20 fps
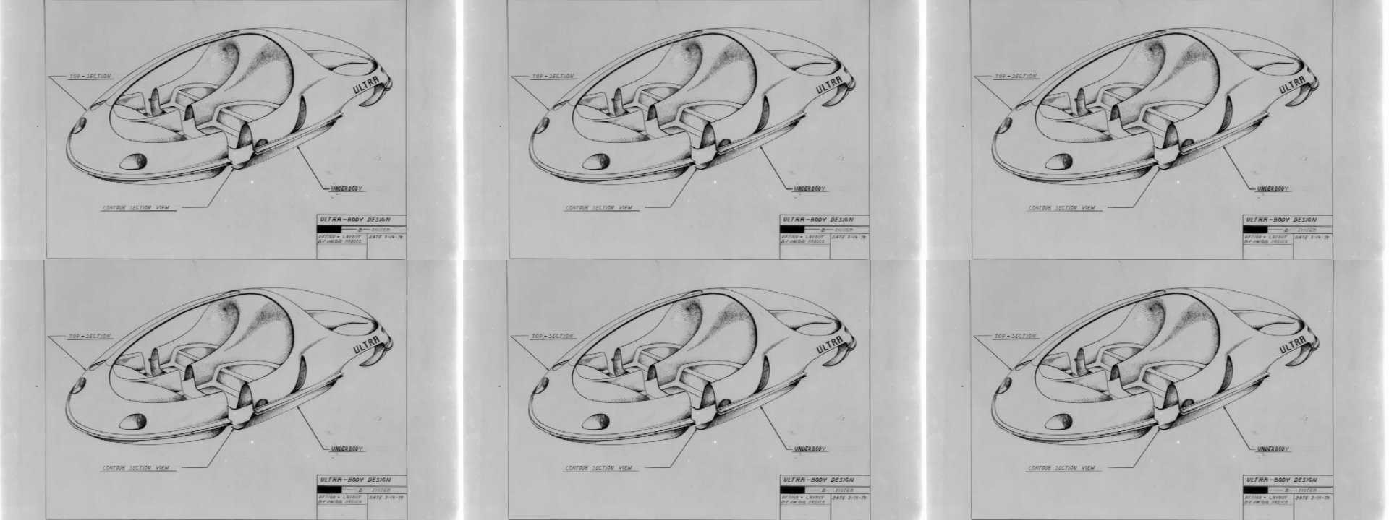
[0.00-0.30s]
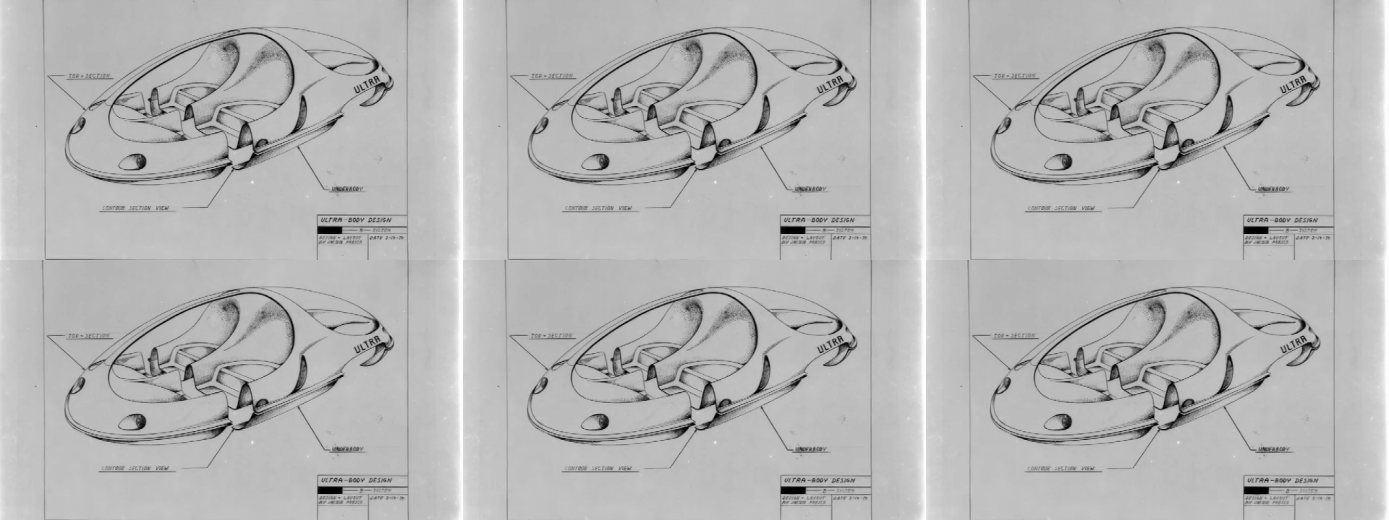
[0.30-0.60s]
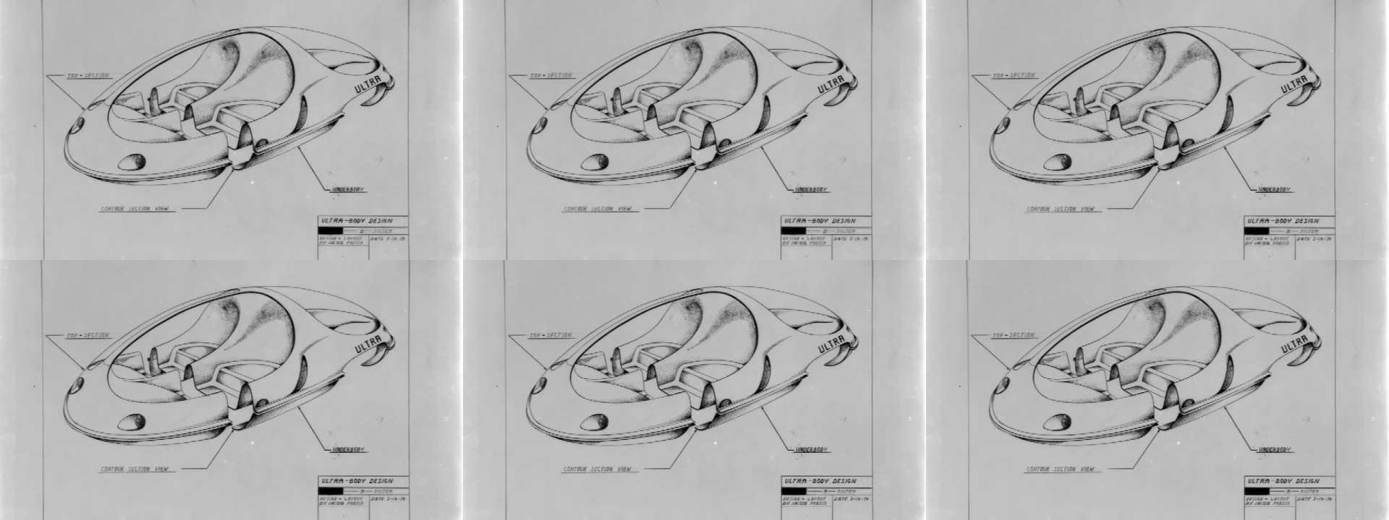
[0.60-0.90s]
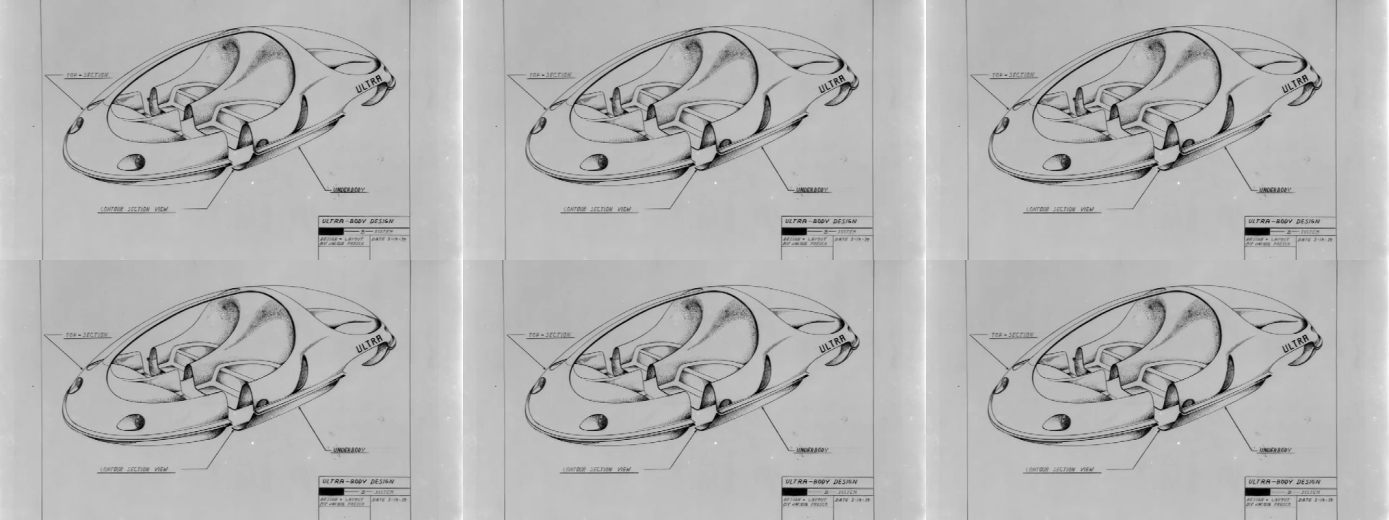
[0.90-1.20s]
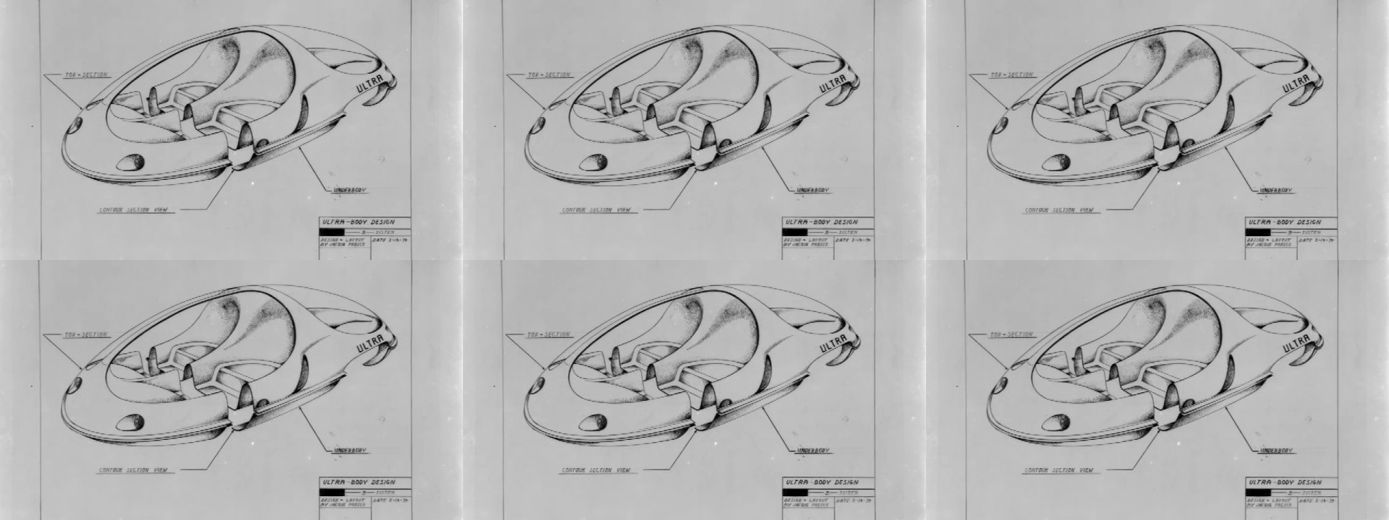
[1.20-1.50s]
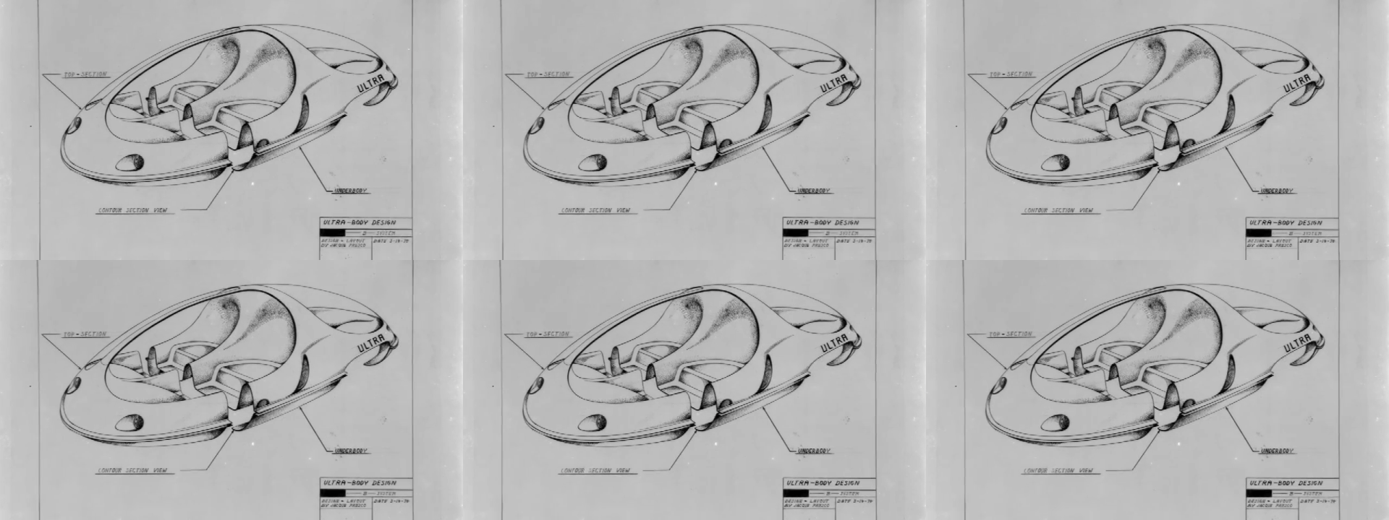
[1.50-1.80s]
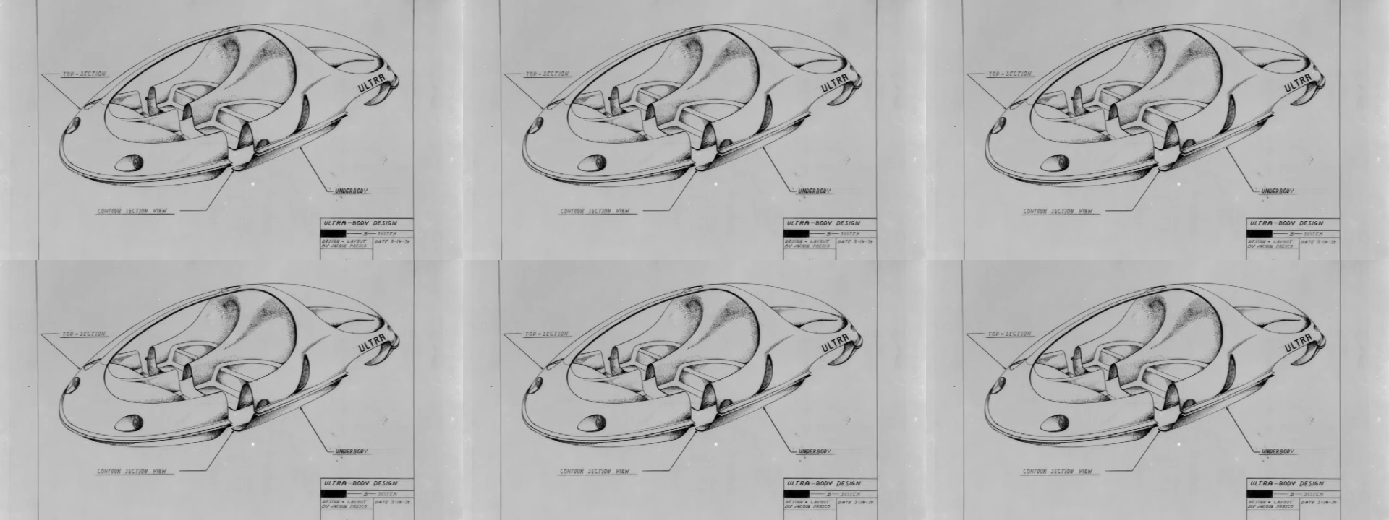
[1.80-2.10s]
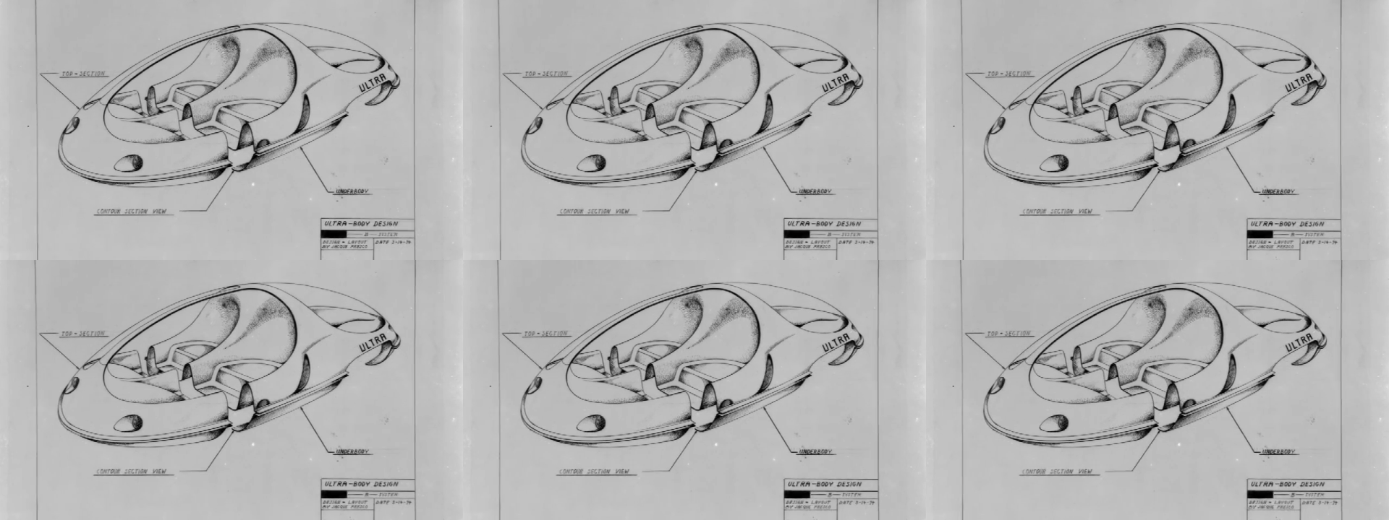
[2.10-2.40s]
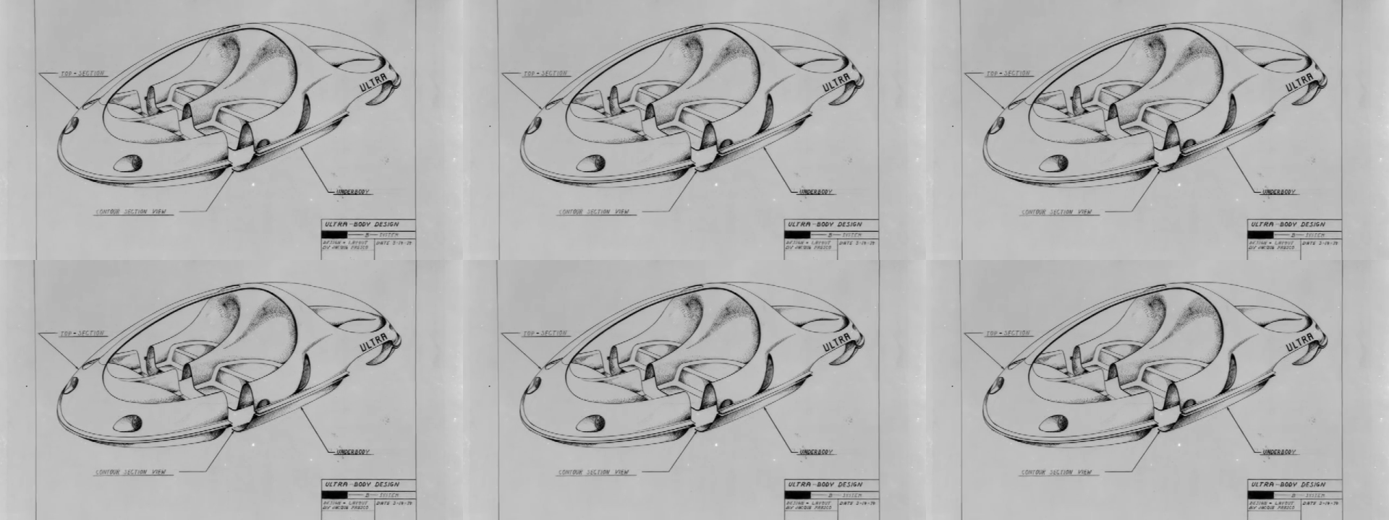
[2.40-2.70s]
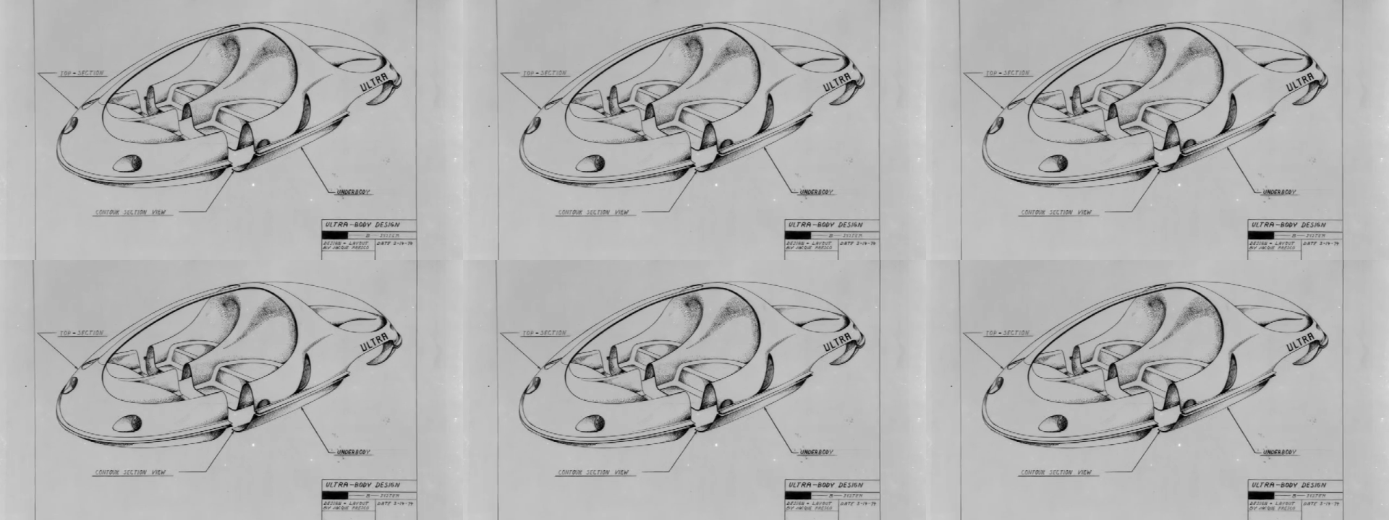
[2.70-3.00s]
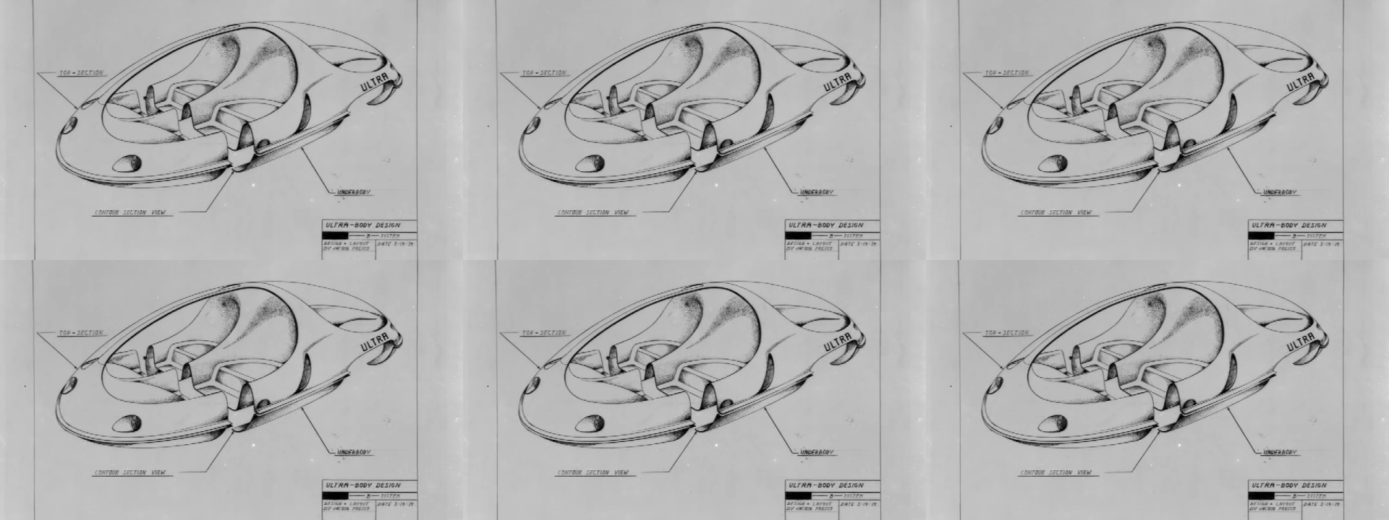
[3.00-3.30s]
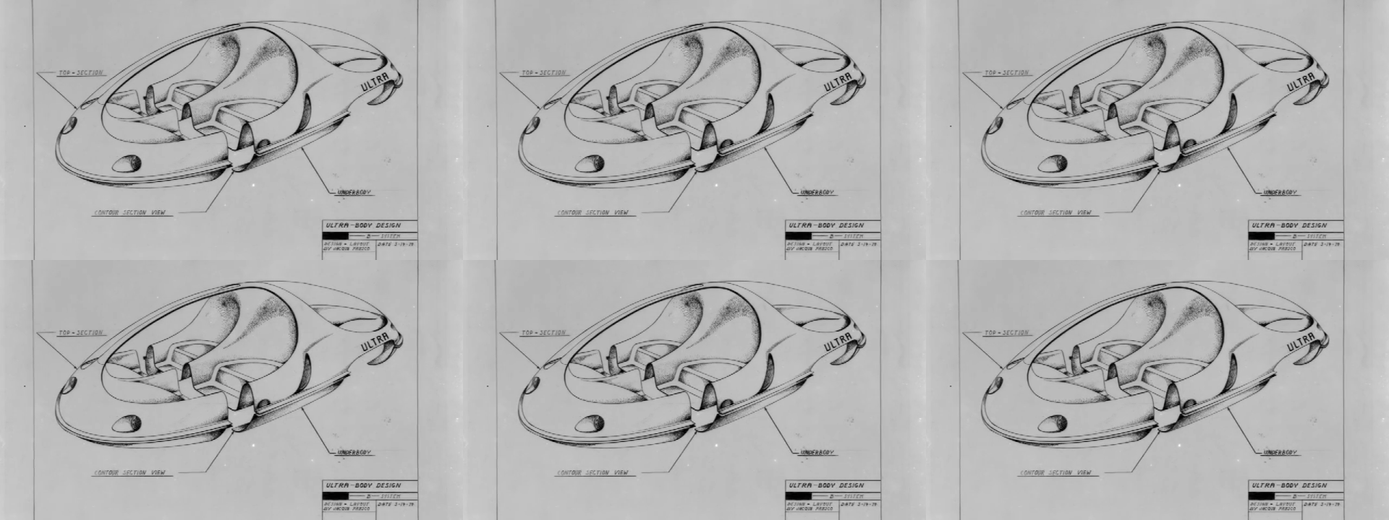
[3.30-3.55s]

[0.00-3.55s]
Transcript: Nobody's mouth can be seen.